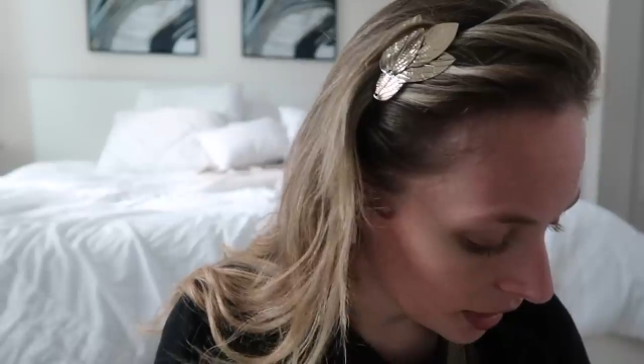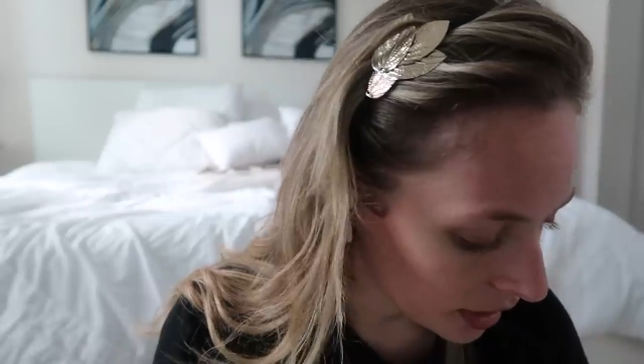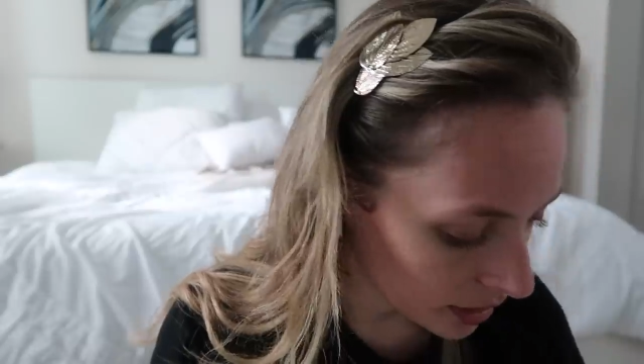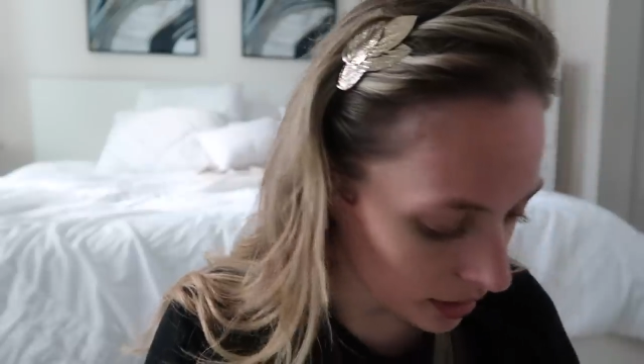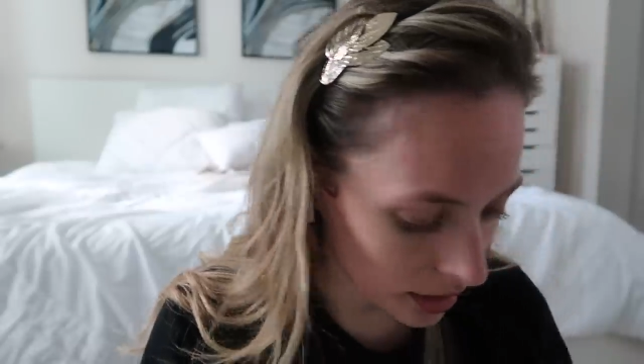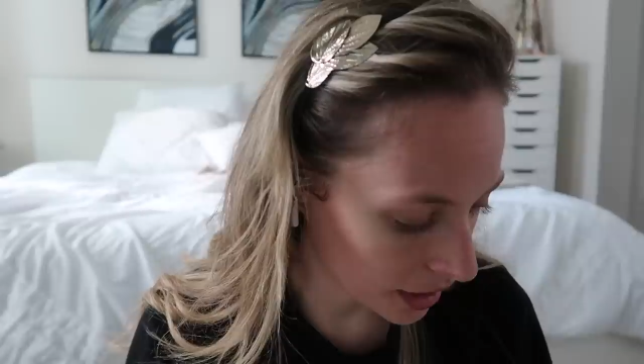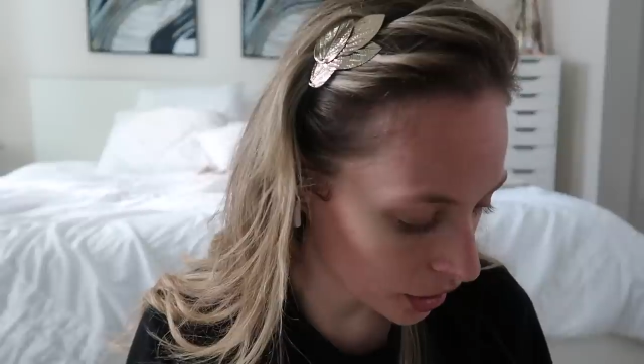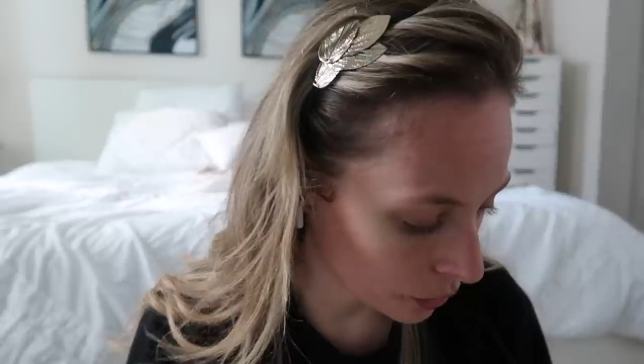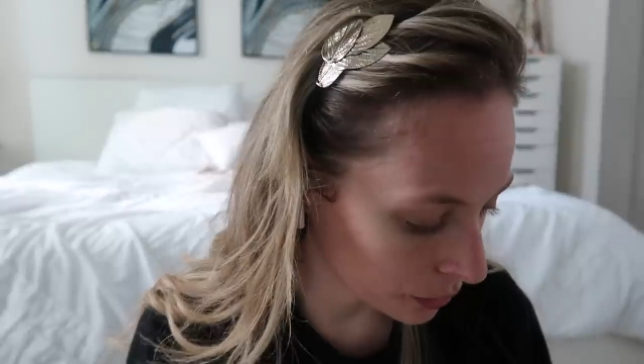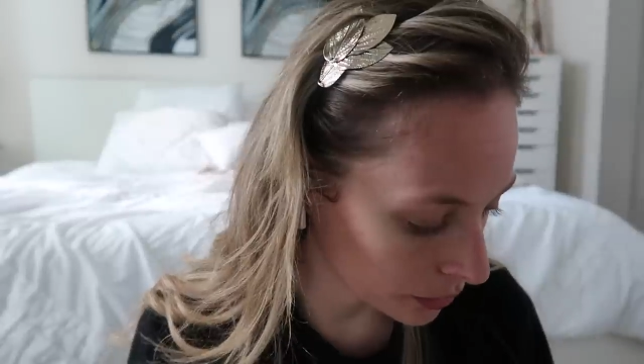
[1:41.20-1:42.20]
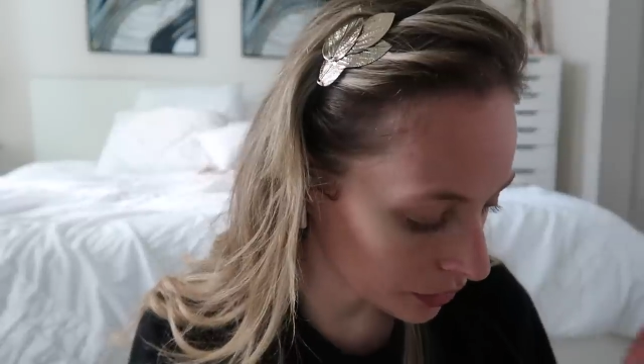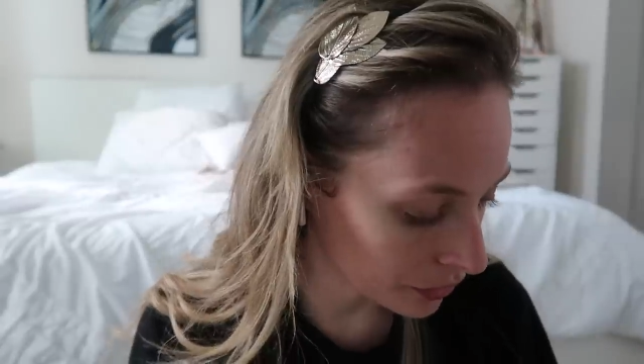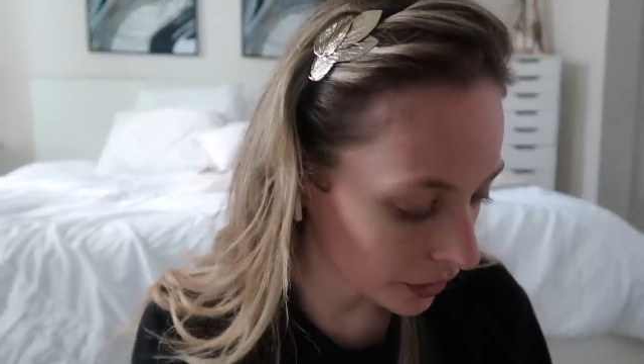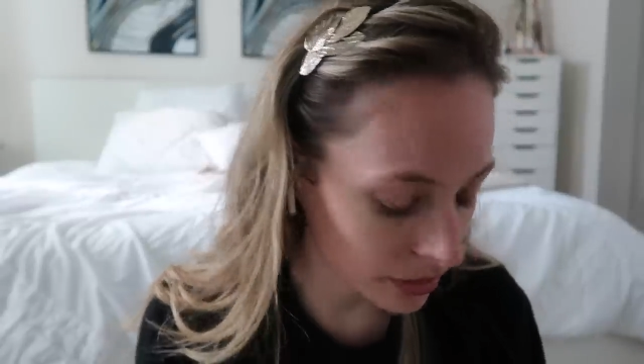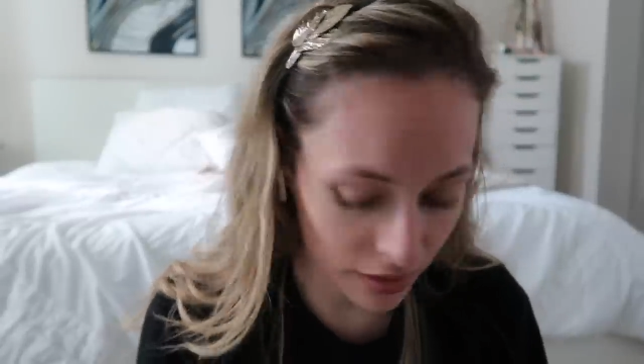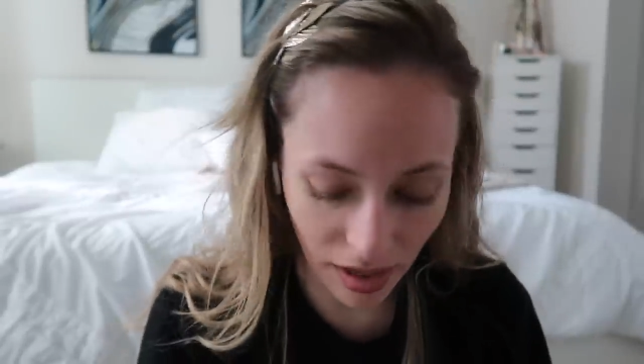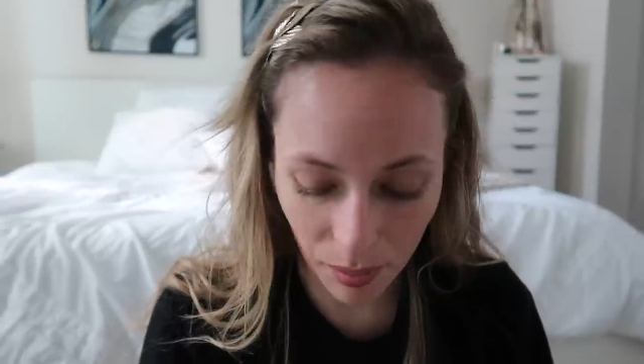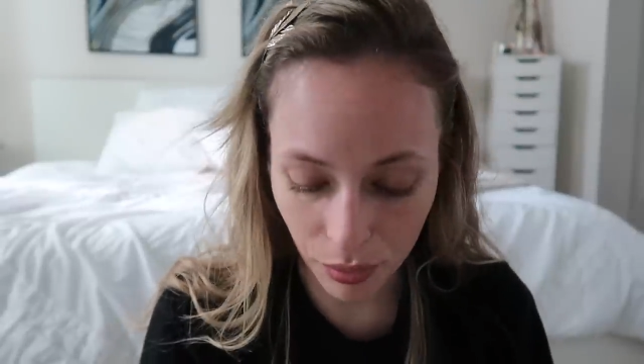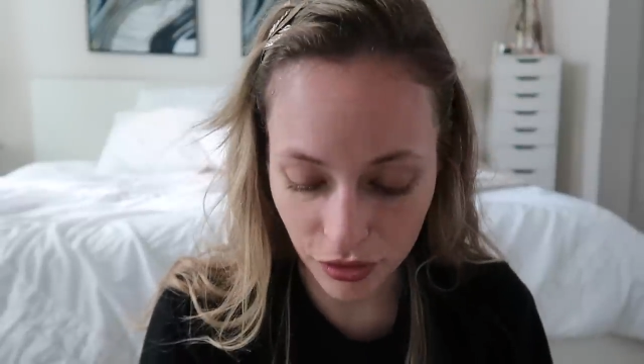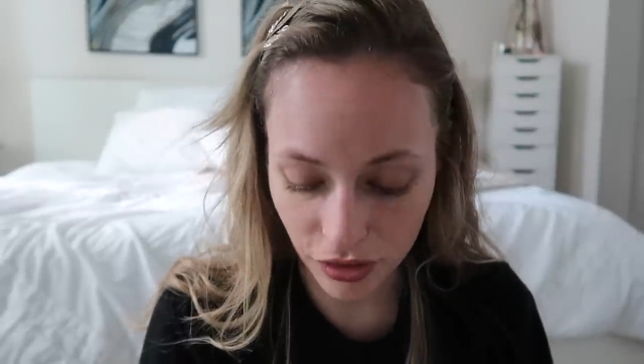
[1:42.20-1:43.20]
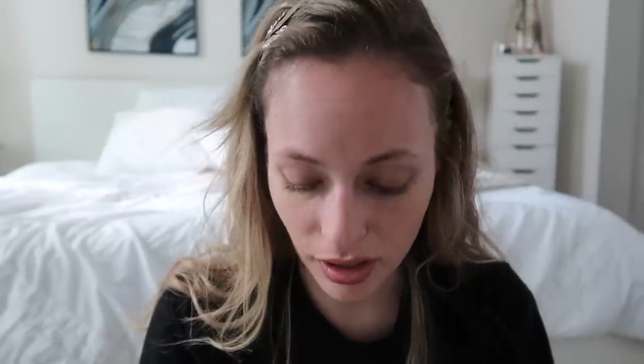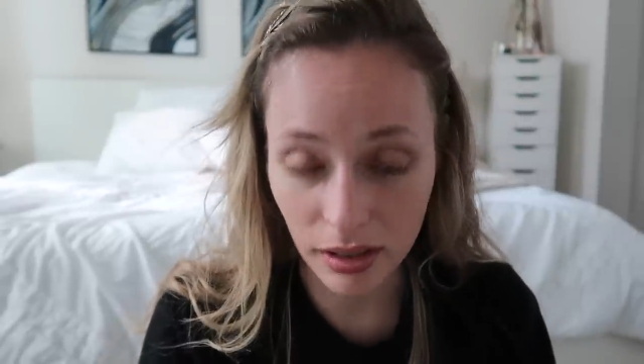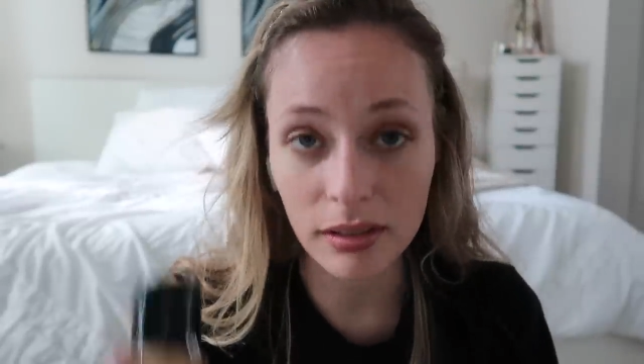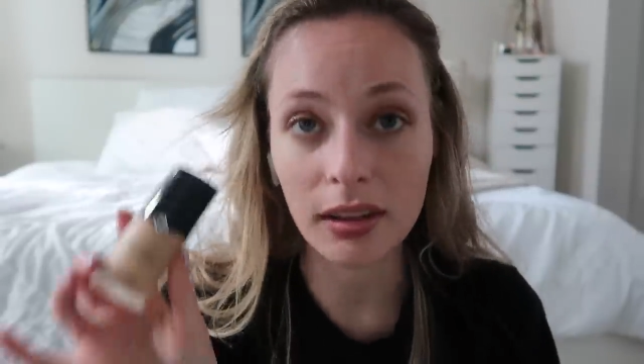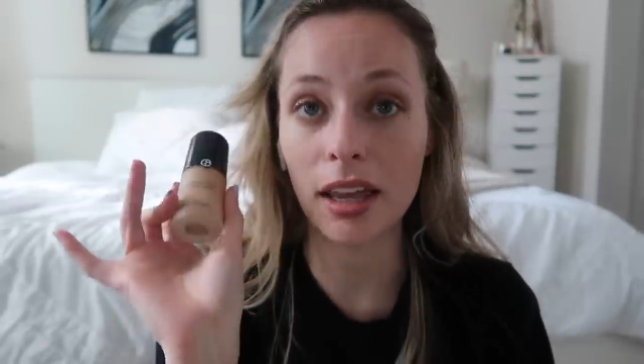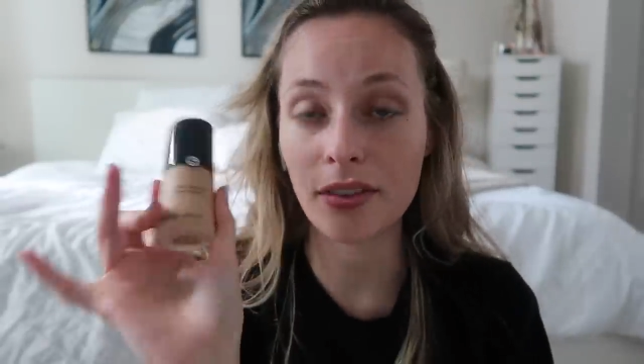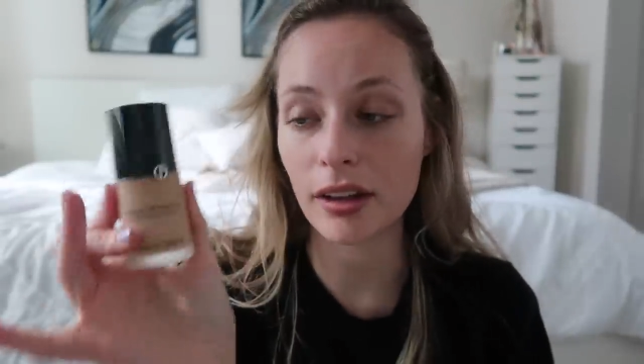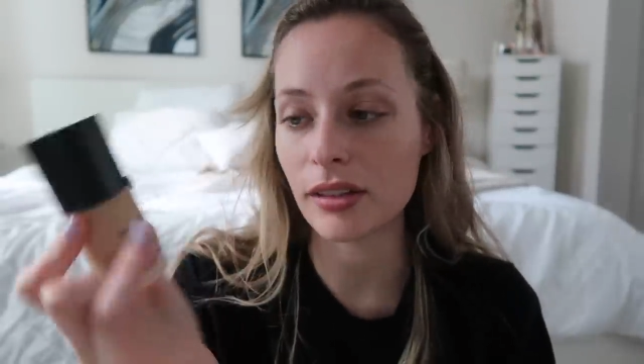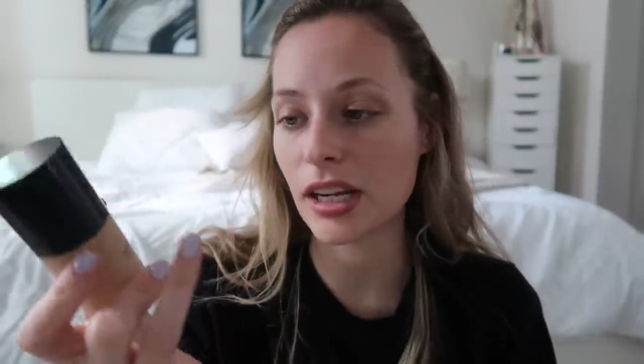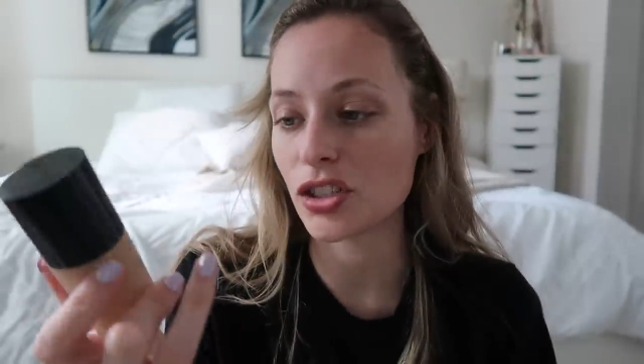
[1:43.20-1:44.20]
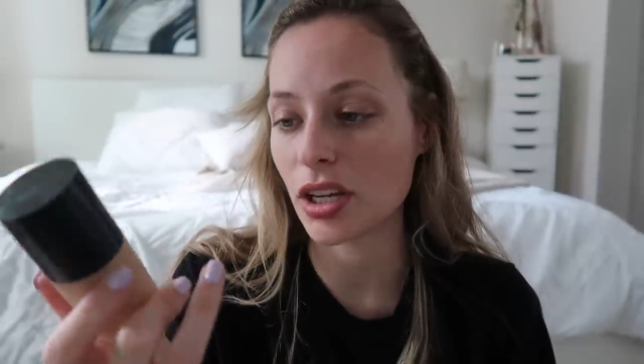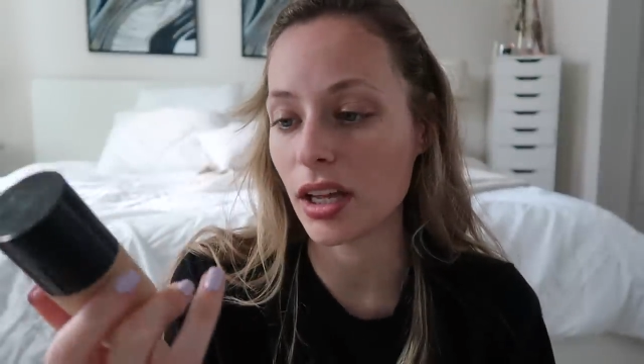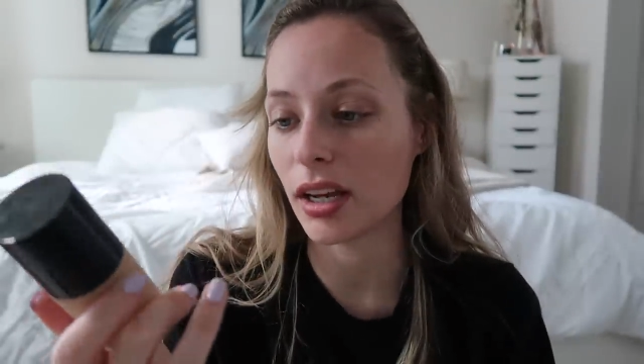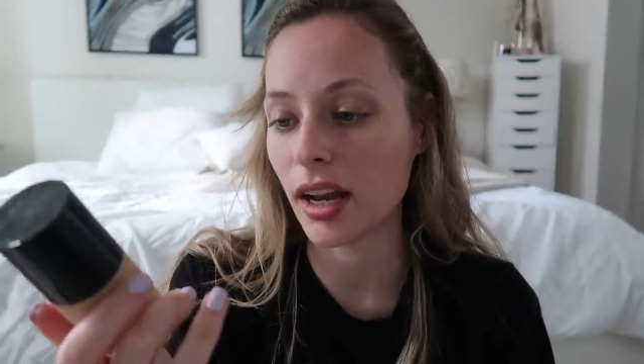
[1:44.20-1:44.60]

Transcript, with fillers: then I go in with the first step, which is a foundation.